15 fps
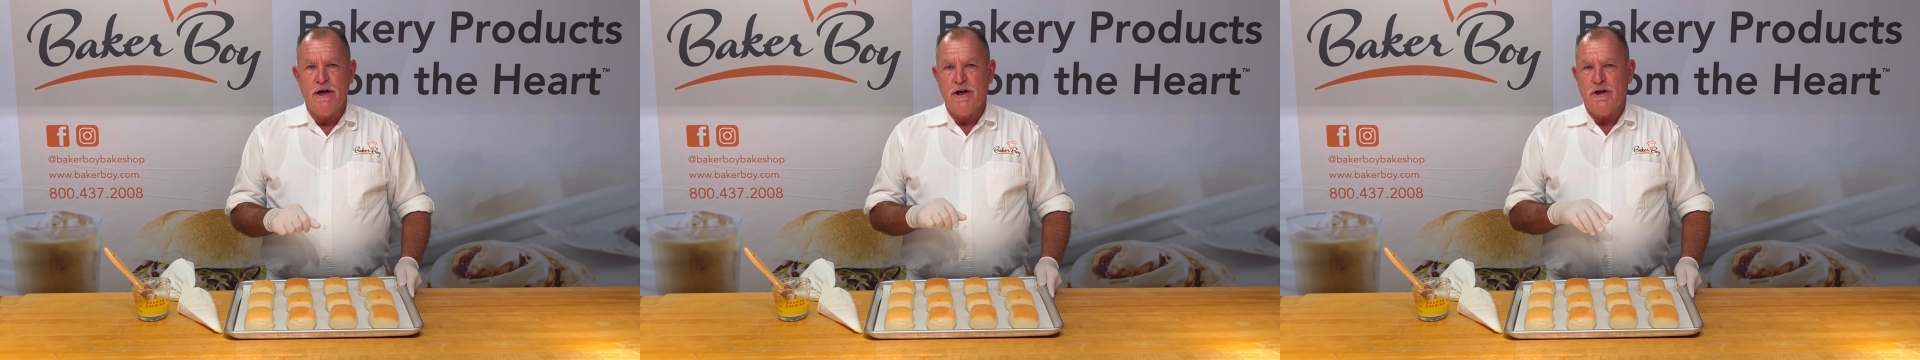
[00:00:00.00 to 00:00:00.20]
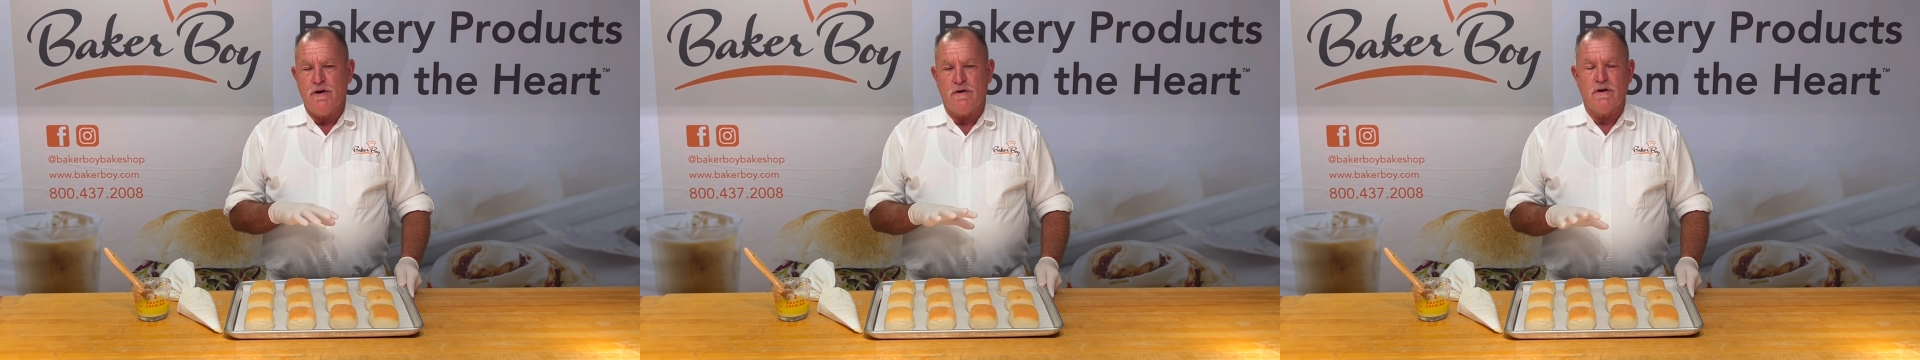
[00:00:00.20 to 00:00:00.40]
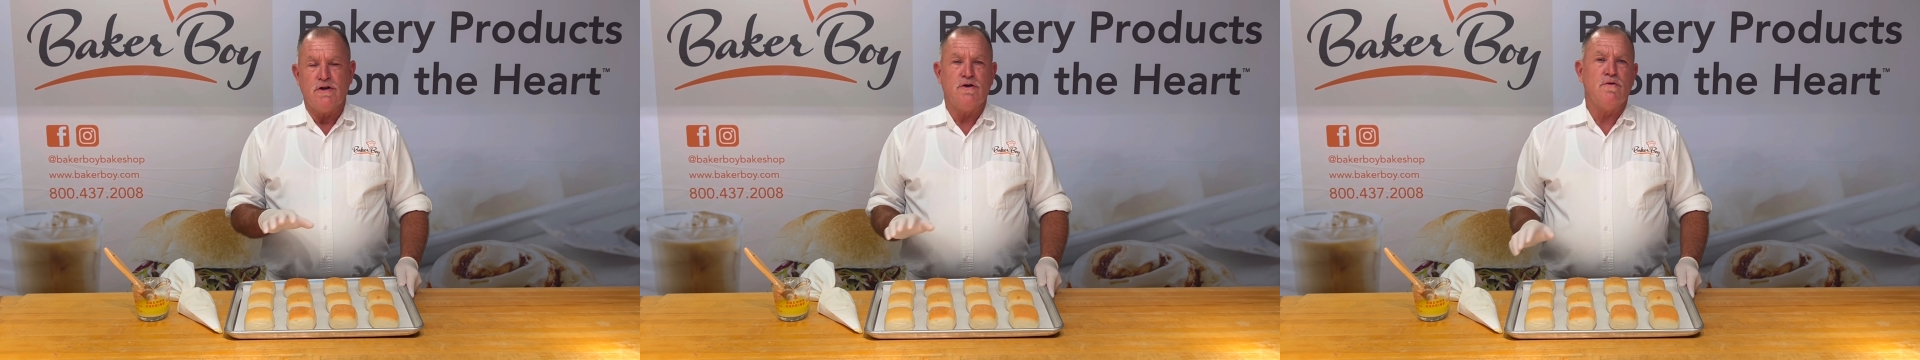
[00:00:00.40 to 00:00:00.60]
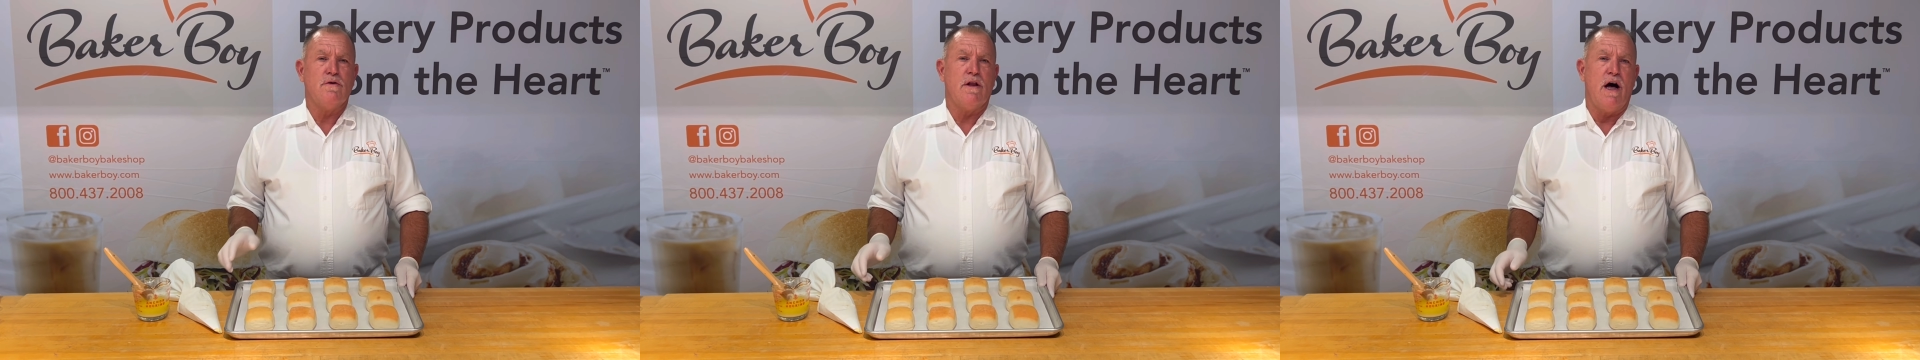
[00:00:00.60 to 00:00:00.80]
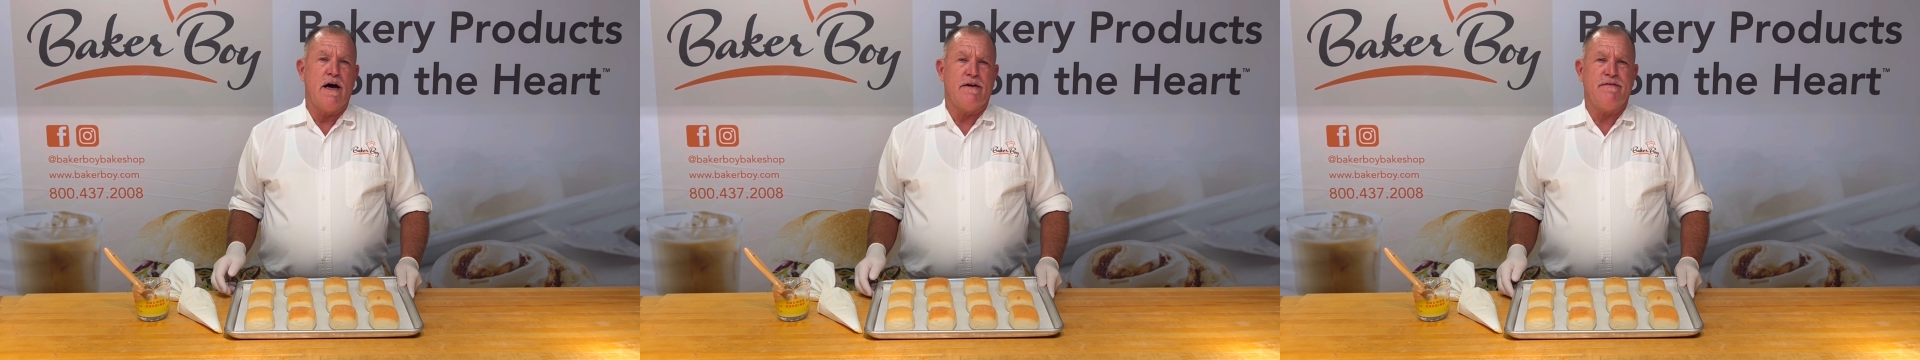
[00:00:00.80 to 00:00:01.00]
You can do a
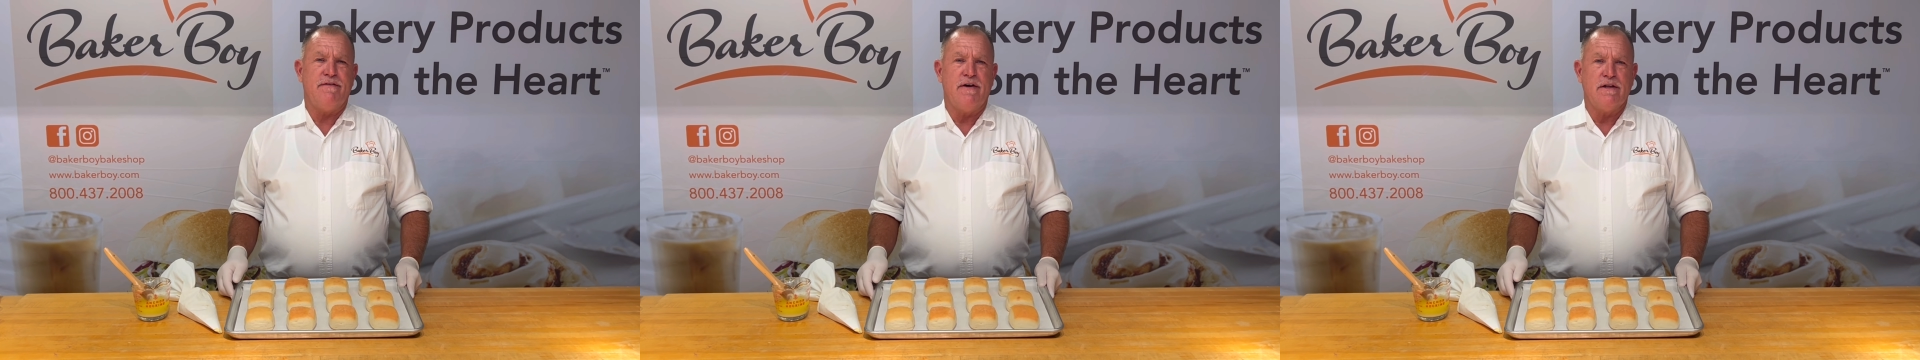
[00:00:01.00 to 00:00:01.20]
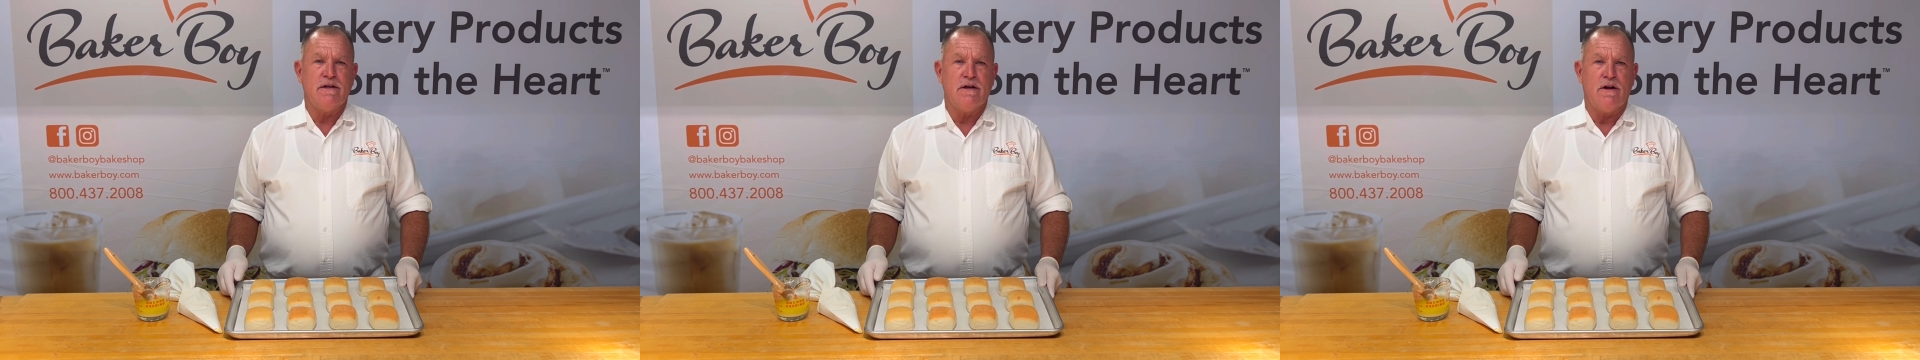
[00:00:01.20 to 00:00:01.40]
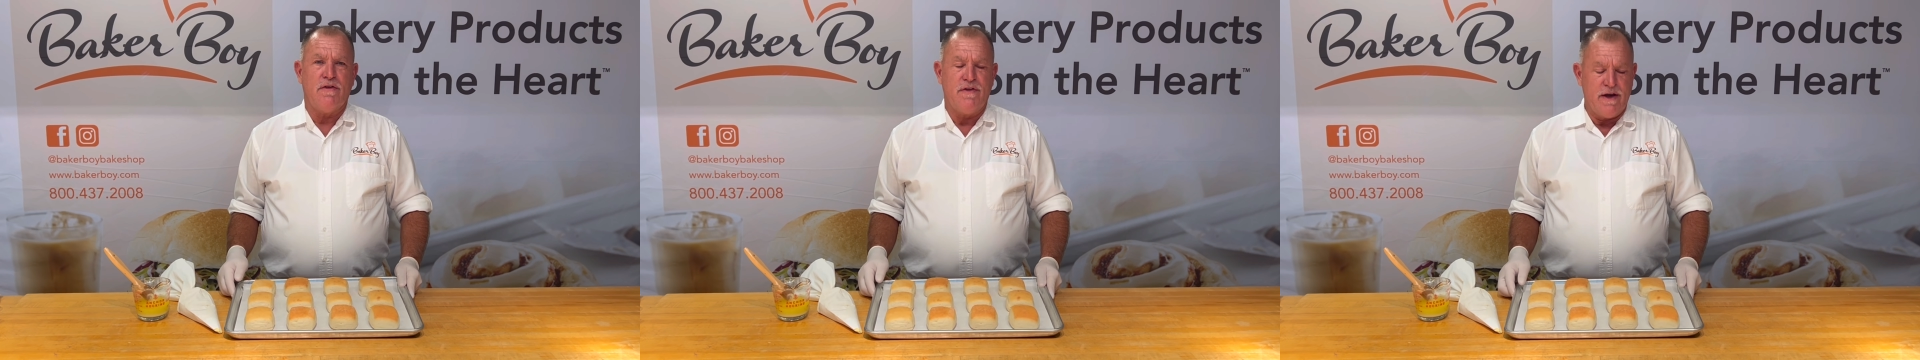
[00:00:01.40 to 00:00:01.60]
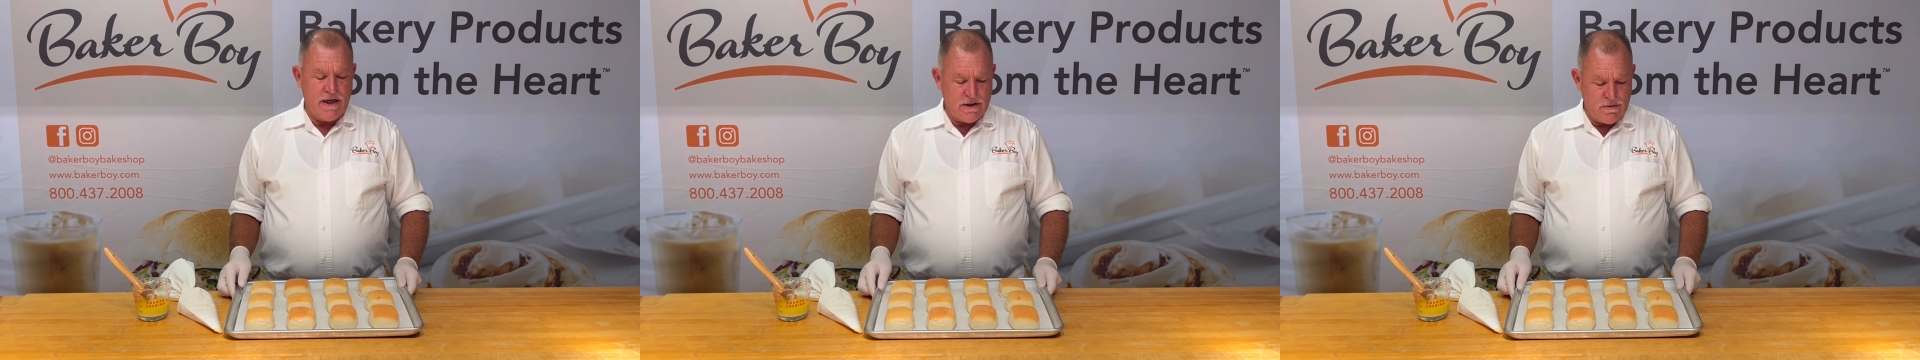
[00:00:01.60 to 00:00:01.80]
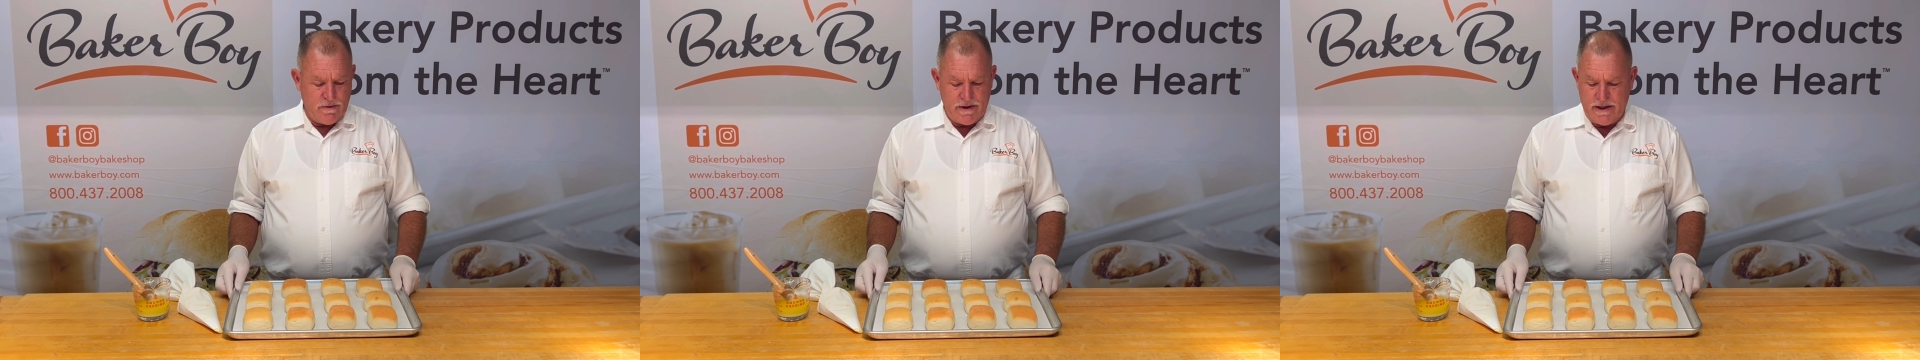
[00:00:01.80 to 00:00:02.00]
lot of fun little
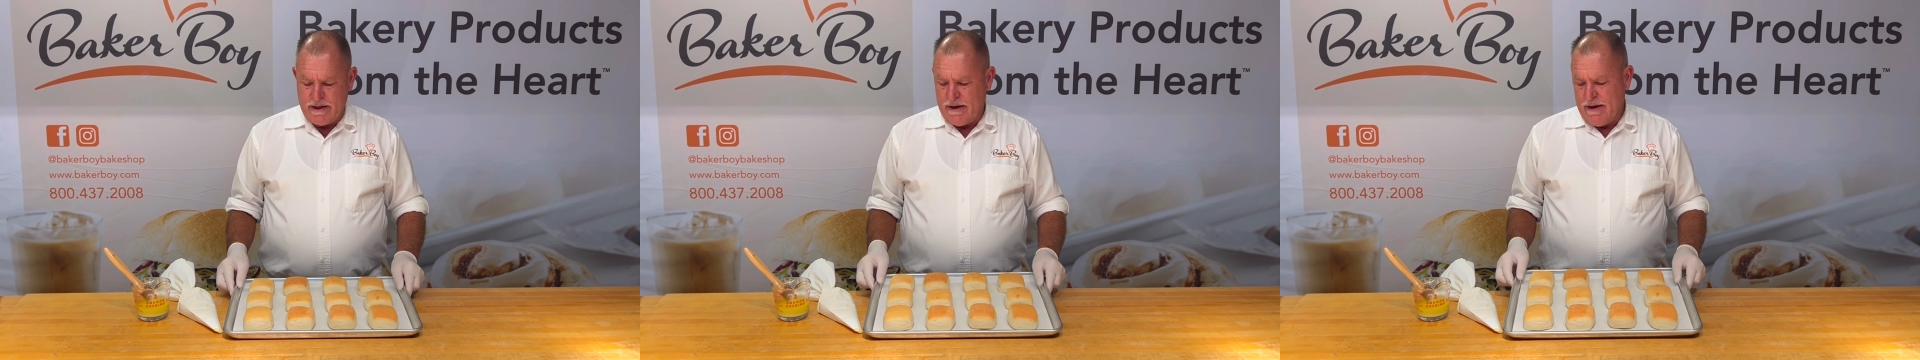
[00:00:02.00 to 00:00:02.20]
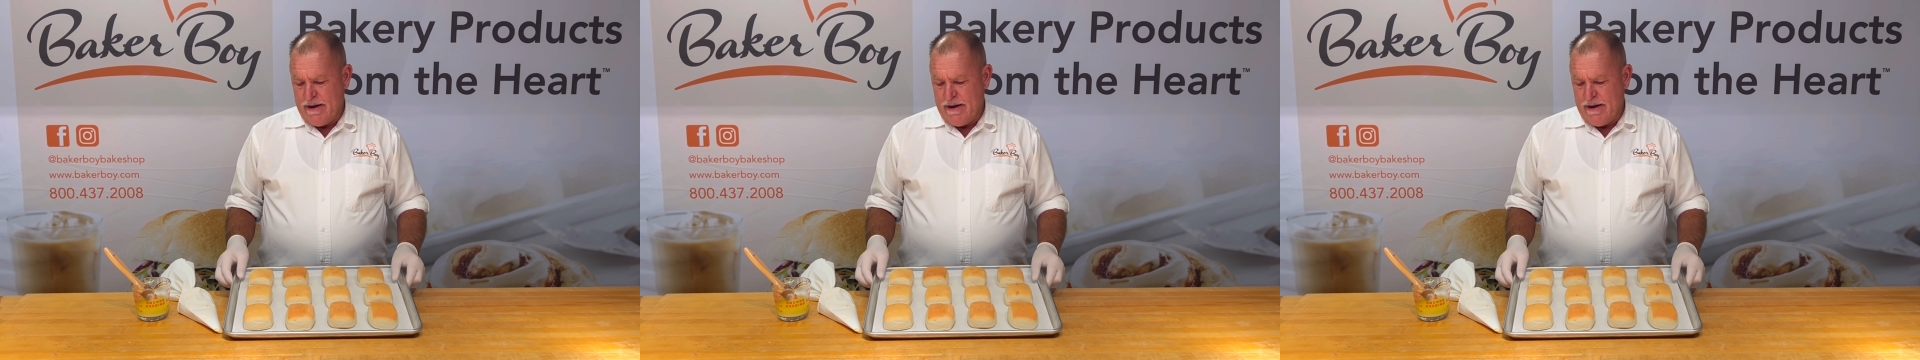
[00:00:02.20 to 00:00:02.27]
things with it.